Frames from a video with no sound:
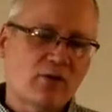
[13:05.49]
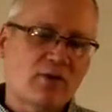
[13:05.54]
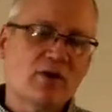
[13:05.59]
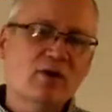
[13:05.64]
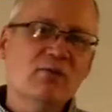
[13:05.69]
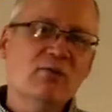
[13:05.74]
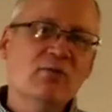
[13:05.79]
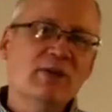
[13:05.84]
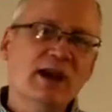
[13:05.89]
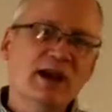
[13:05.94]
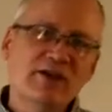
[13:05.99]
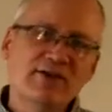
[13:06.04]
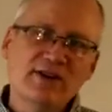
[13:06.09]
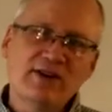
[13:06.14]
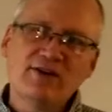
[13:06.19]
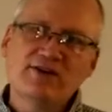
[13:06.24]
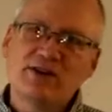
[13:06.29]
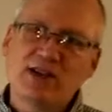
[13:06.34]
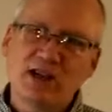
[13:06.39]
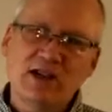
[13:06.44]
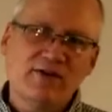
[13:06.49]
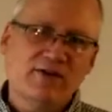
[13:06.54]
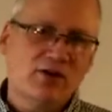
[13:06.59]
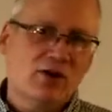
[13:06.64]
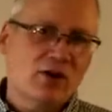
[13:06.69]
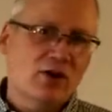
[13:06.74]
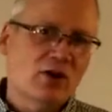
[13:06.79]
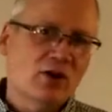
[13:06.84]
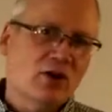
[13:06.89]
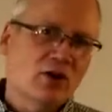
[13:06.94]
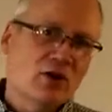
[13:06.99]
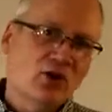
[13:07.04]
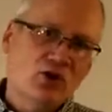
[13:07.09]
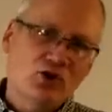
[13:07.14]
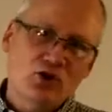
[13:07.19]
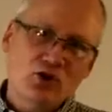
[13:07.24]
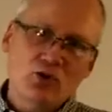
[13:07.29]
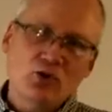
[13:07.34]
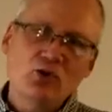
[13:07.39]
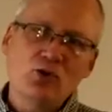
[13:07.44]
What an amazing Savior!
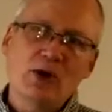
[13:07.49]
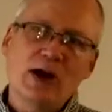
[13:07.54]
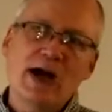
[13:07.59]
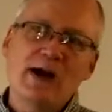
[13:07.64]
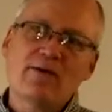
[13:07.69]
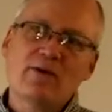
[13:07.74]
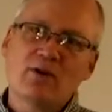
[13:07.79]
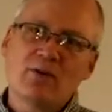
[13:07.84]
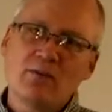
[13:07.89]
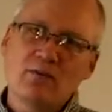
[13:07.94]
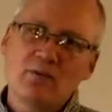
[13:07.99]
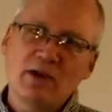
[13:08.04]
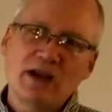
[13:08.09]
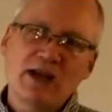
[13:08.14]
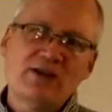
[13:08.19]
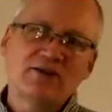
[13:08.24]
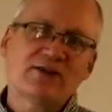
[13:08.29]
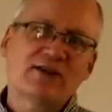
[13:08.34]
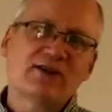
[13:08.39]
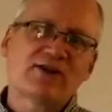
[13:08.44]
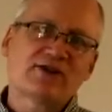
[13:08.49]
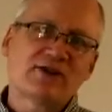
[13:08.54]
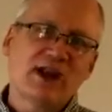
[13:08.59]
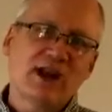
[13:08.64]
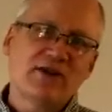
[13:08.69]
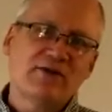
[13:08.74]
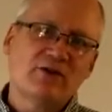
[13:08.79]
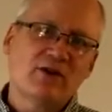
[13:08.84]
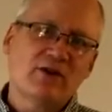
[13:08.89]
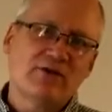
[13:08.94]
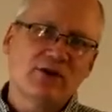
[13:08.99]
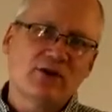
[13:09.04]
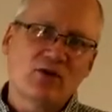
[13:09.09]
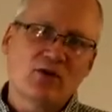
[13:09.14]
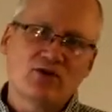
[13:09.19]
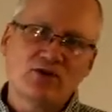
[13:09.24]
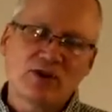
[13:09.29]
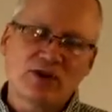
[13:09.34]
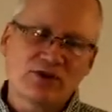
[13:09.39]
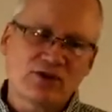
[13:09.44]
You have an amazing Savior if you
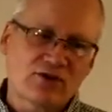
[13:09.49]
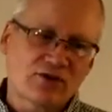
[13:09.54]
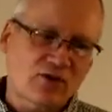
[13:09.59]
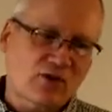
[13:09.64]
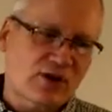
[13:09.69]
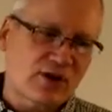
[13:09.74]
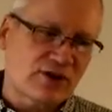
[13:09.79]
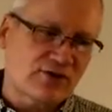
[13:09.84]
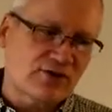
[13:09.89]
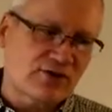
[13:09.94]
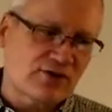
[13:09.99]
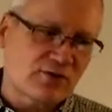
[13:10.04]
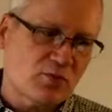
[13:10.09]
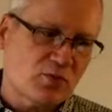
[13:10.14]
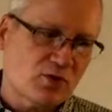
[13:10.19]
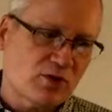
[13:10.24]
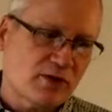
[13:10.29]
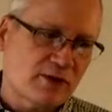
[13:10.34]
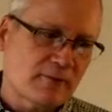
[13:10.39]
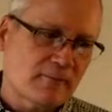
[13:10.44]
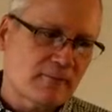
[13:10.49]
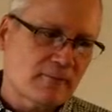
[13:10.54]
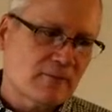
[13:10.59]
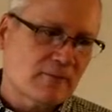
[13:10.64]
know Jesus Christ this morning.